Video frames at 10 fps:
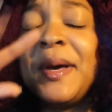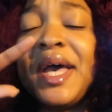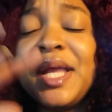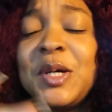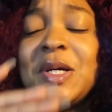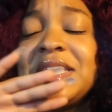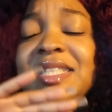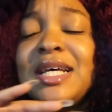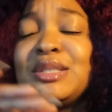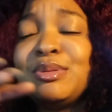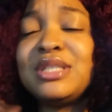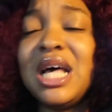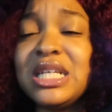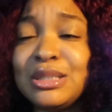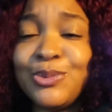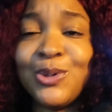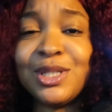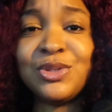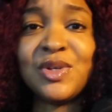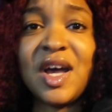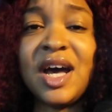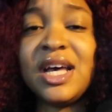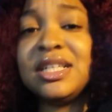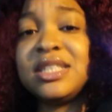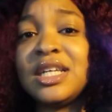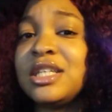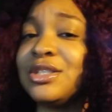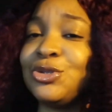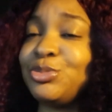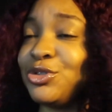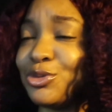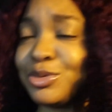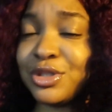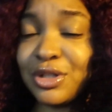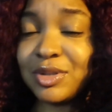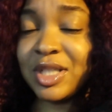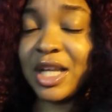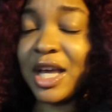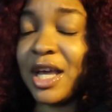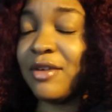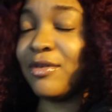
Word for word: but anyways that's besides the point you guys it is super duper slow today